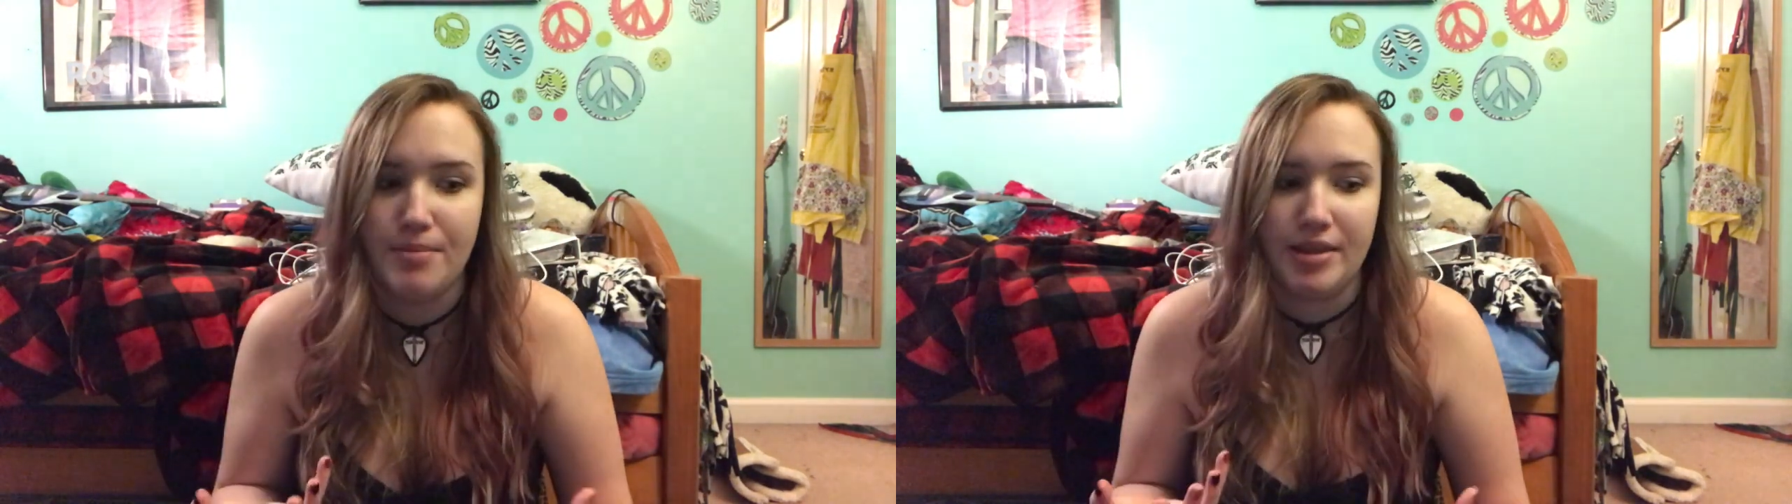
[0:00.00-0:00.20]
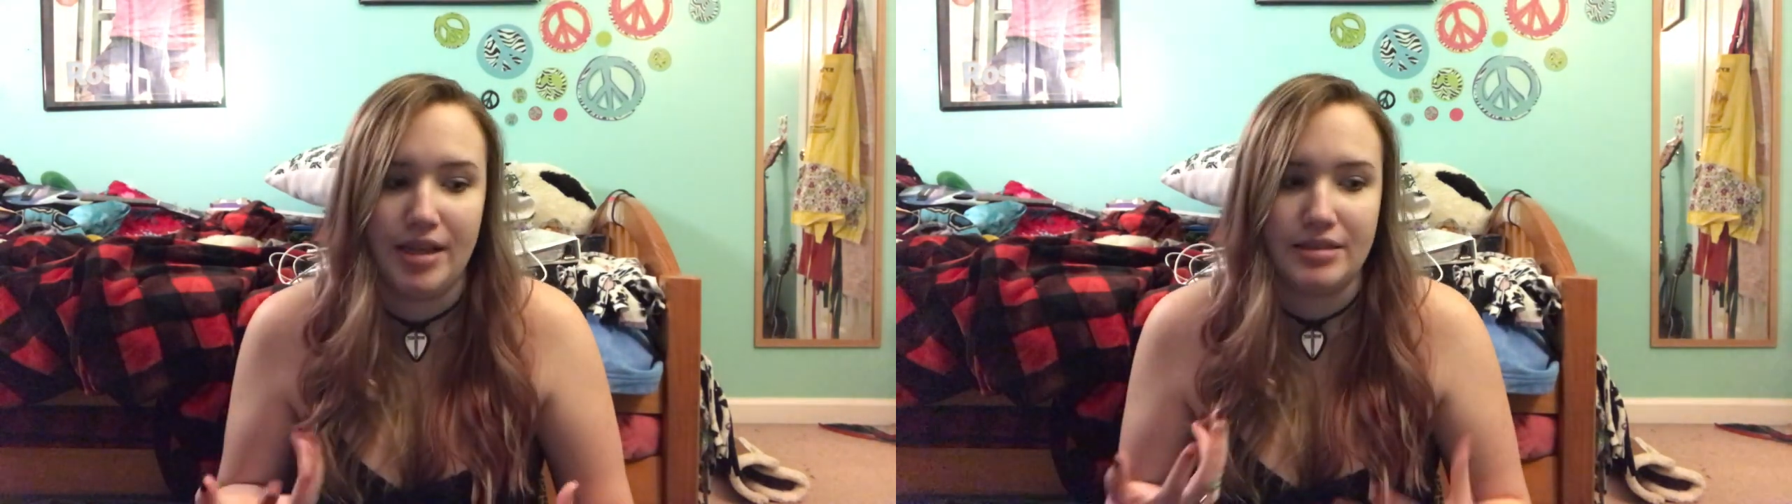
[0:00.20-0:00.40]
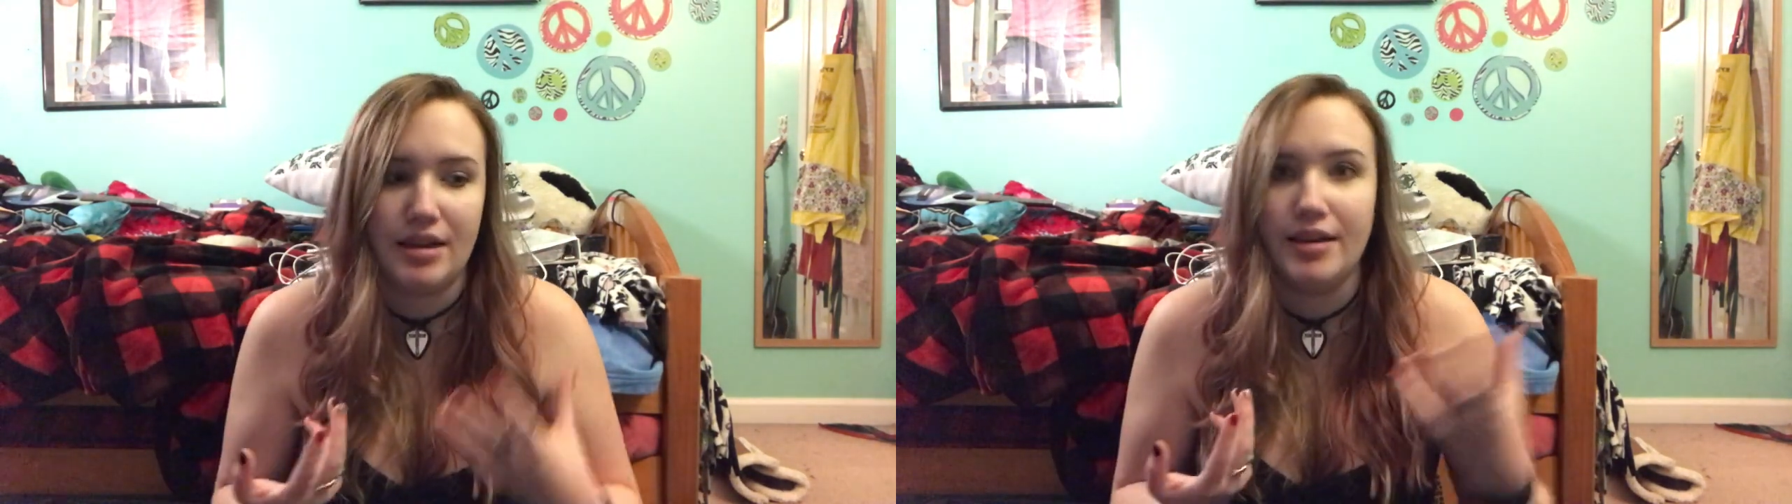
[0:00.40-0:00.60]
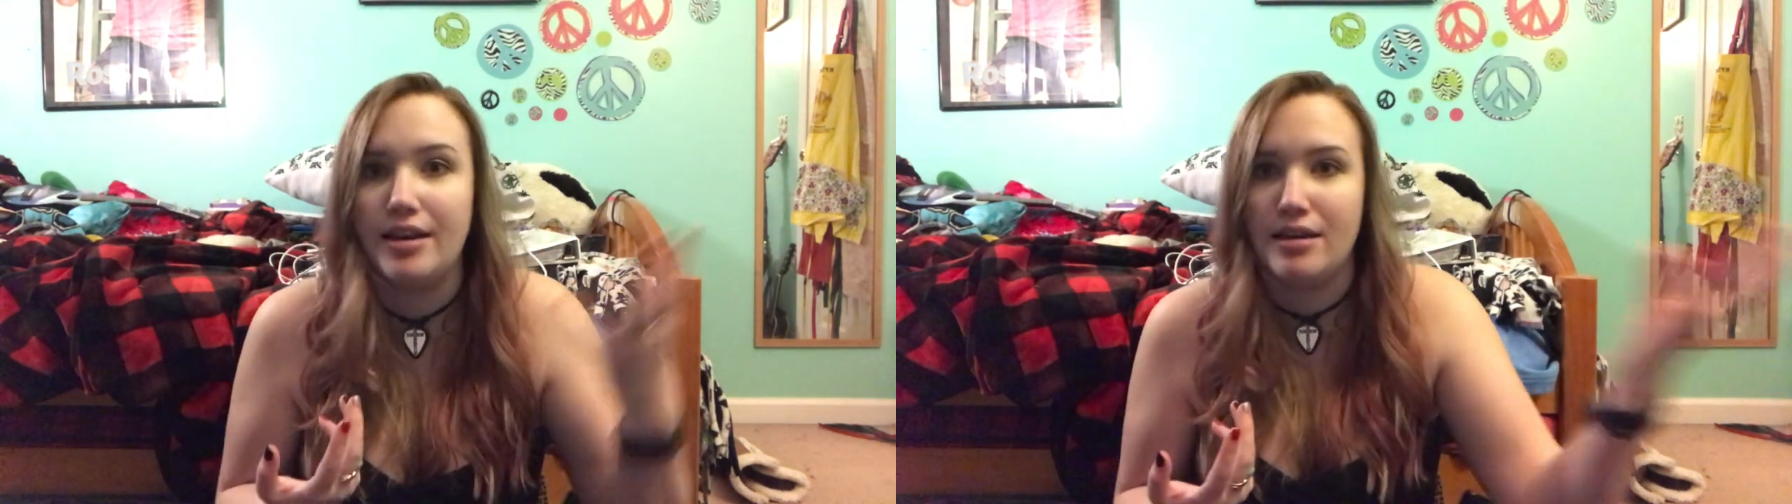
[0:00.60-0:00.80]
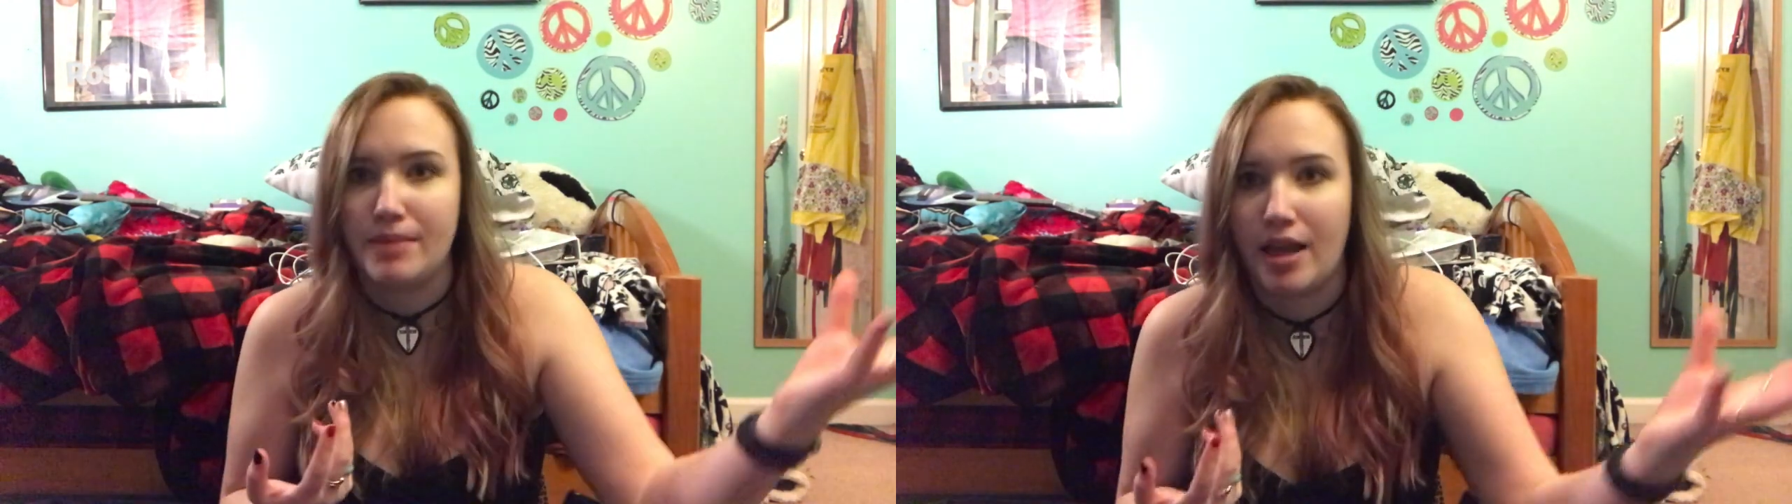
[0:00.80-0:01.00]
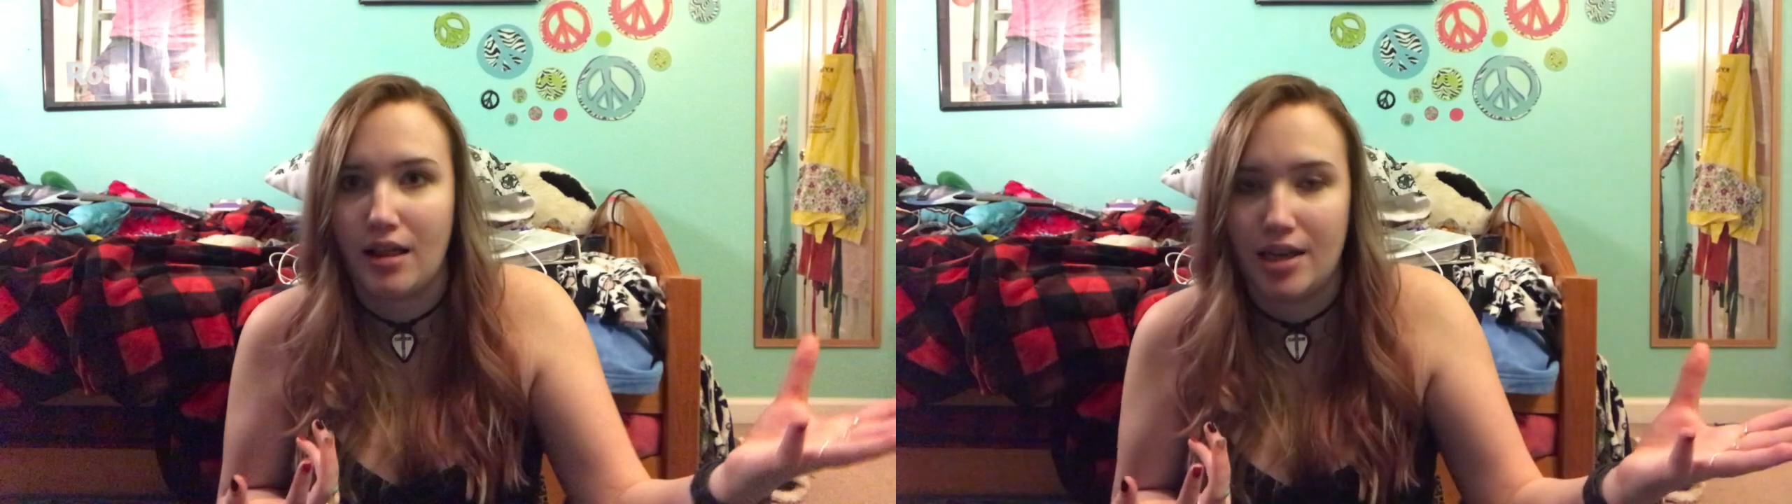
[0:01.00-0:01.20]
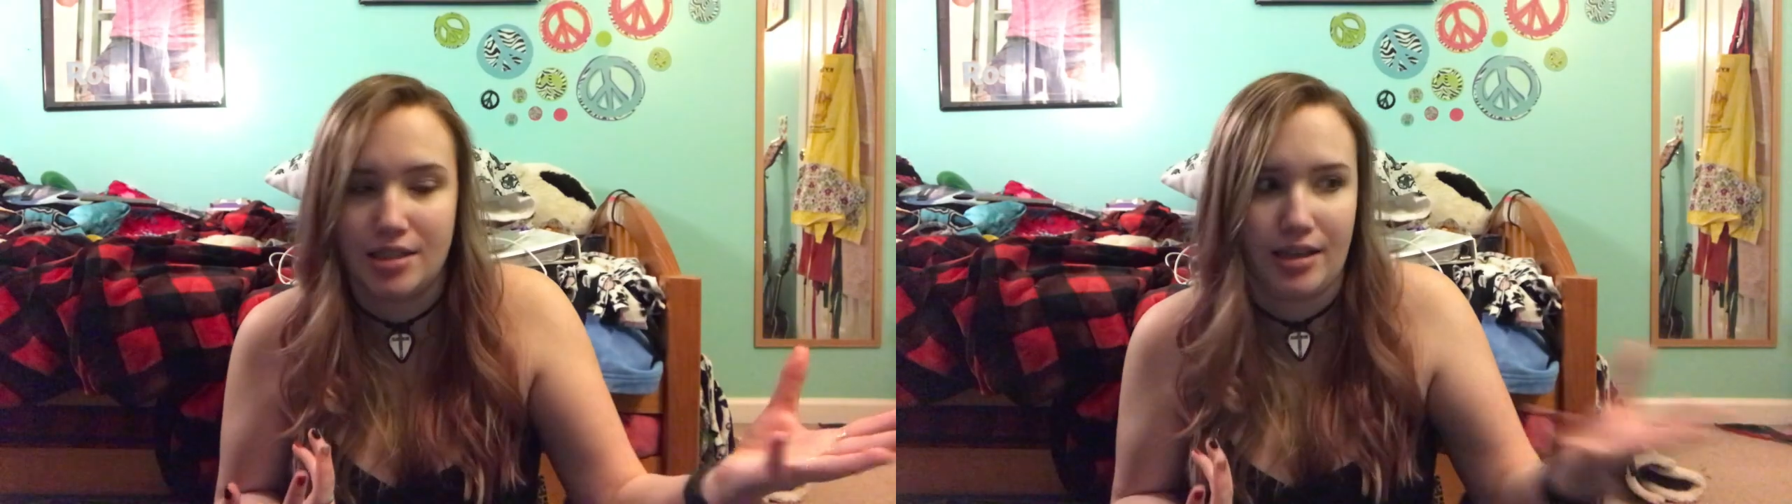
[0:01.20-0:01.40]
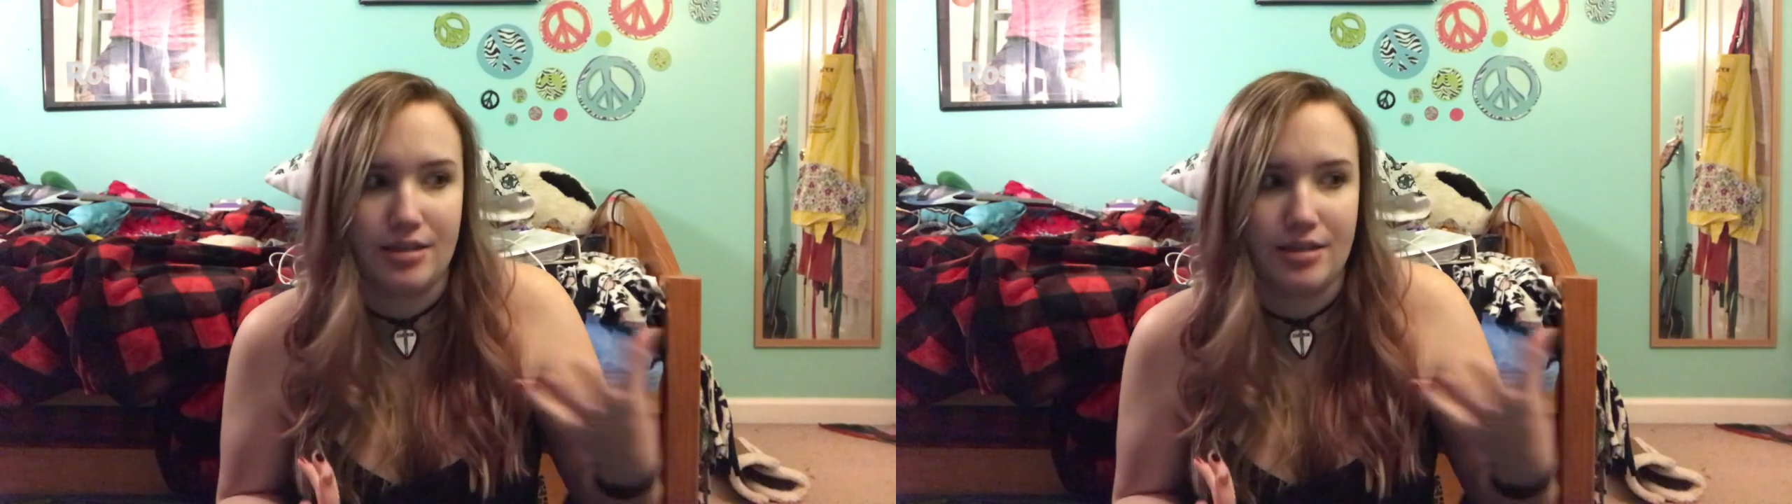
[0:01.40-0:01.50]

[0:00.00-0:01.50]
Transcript: but that's not like in my closet.